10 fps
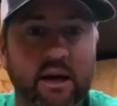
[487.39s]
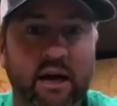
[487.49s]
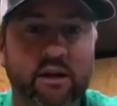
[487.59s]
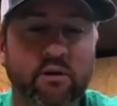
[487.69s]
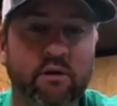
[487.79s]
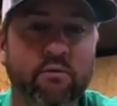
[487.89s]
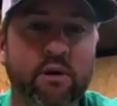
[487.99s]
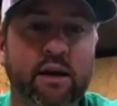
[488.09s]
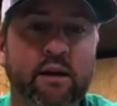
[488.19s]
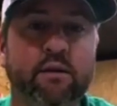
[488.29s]
And you can
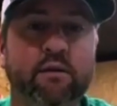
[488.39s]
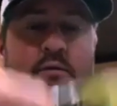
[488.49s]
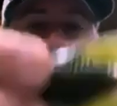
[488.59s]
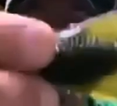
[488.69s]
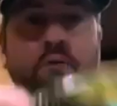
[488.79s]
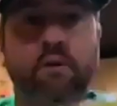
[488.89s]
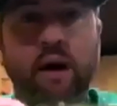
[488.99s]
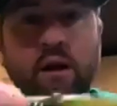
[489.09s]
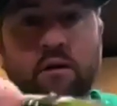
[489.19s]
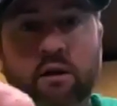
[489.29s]
rig it
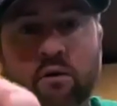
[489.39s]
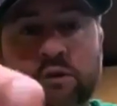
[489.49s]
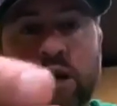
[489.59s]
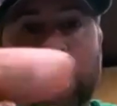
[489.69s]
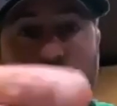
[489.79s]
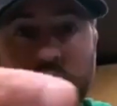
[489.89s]
not only horizontally,